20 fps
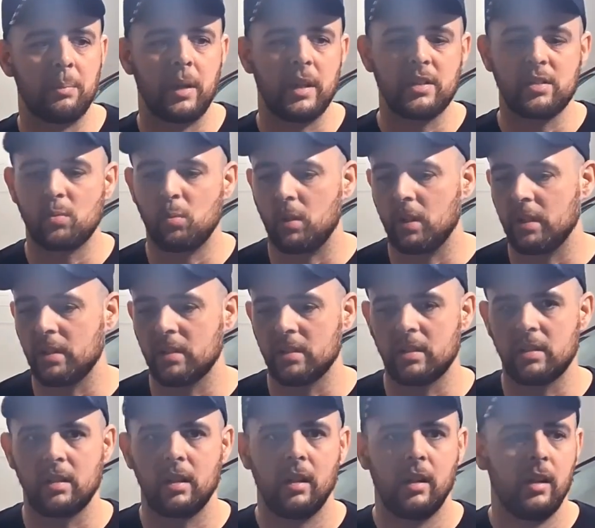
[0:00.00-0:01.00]
the best
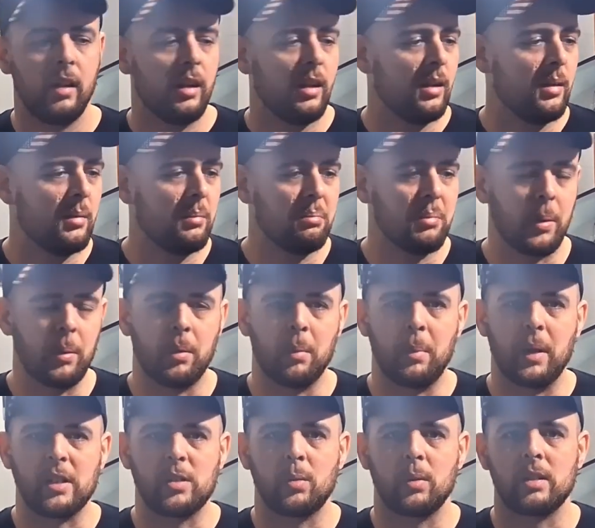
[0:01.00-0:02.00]
ones, maybe
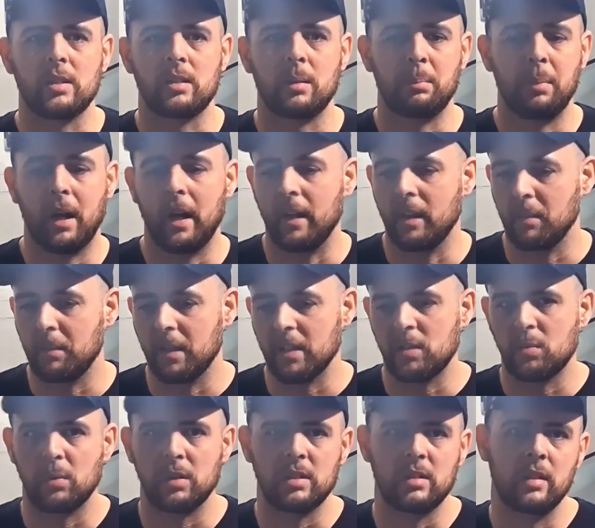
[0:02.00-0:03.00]
the best ones to buy, the
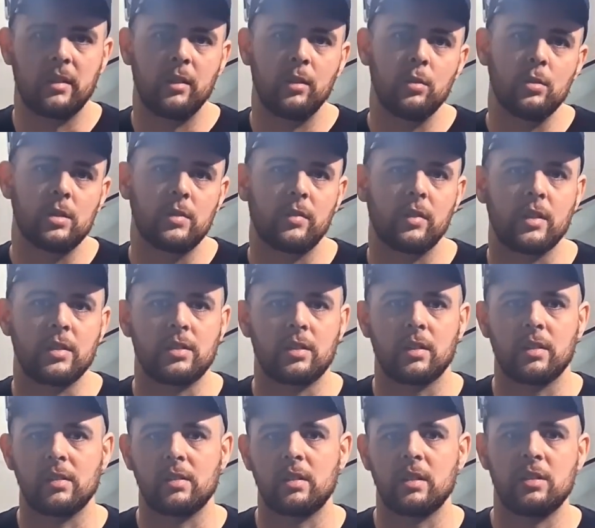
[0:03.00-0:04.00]
best ones to use for a
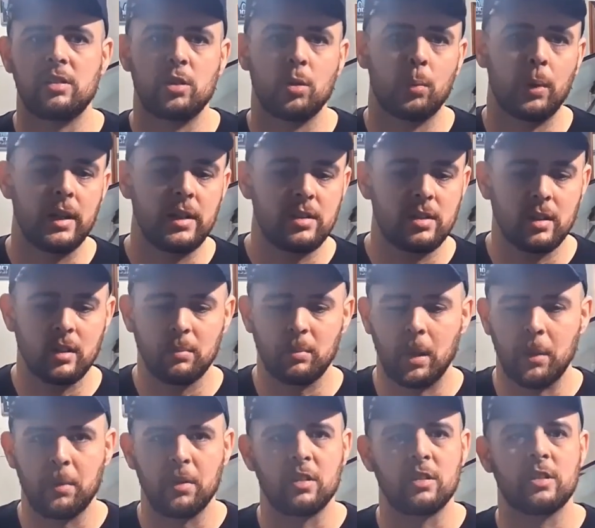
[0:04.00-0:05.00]
certain situation,
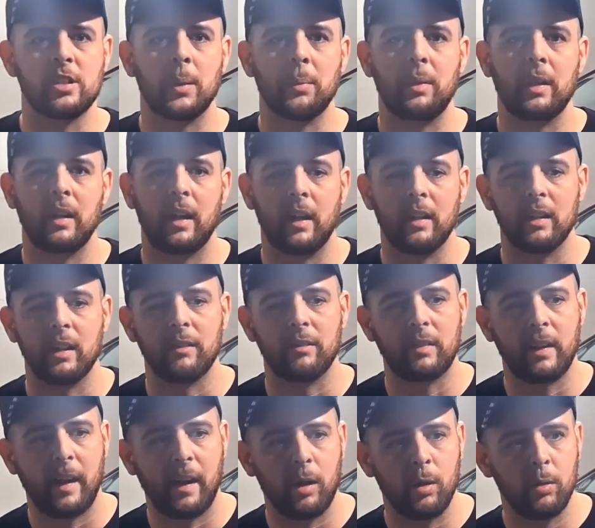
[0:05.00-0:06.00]
maybe there's something I
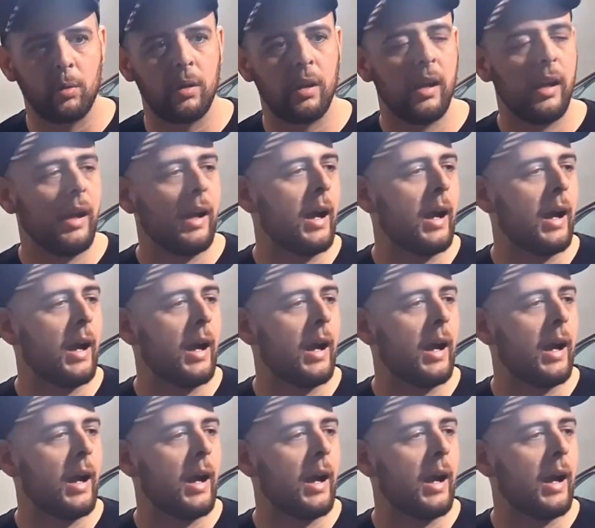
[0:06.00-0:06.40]
left out.